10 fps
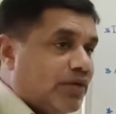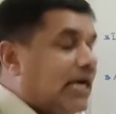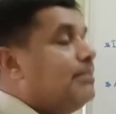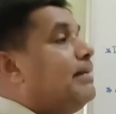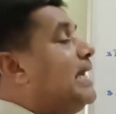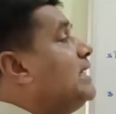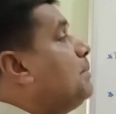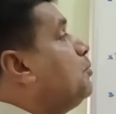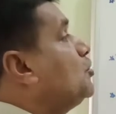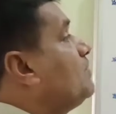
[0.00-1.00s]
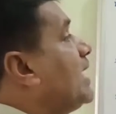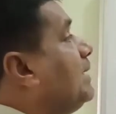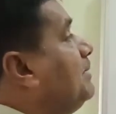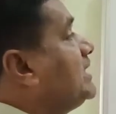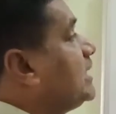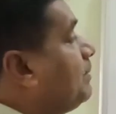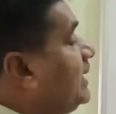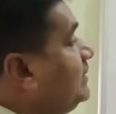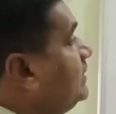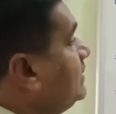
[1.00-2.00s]
and minor ports were administered
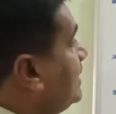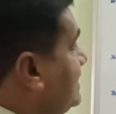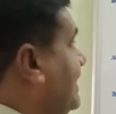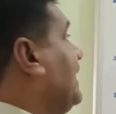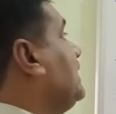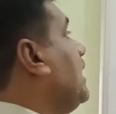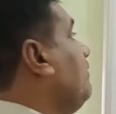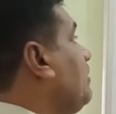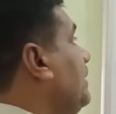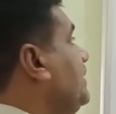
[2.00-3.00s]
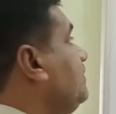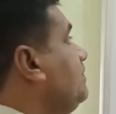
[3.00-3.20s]
by the state government.